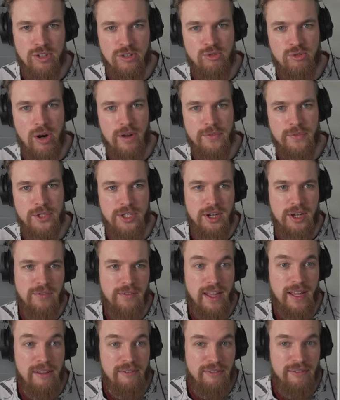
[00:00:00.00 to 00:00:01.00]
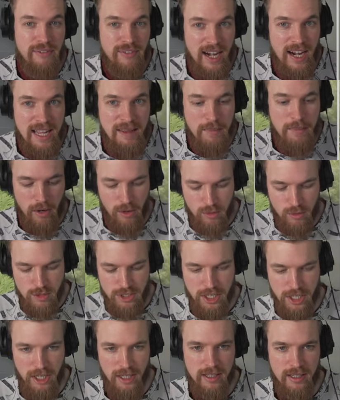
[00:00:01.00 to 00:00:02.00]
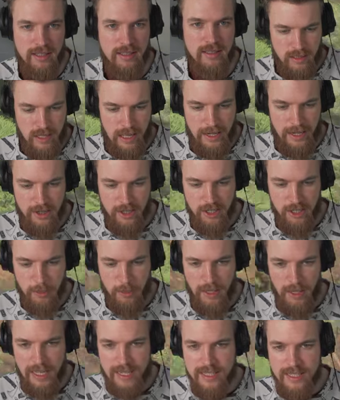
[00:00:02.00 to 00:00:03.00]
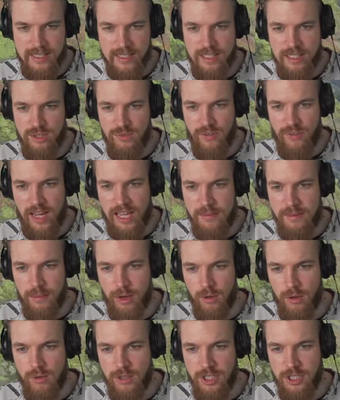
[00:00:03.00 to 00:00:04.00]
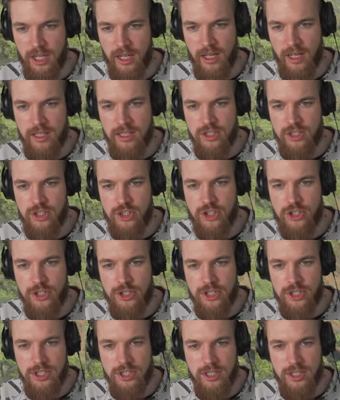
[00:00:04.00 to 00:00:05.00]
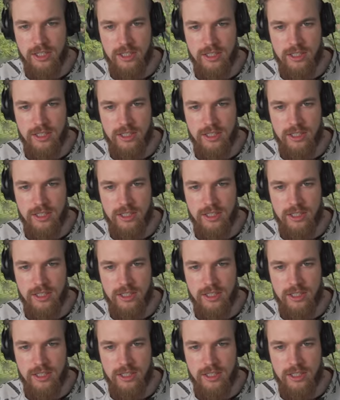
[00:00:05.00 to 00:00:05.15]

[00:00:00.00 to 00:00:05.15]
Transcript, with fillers: craft yourself a flame altar, and you're going to place this flame altar just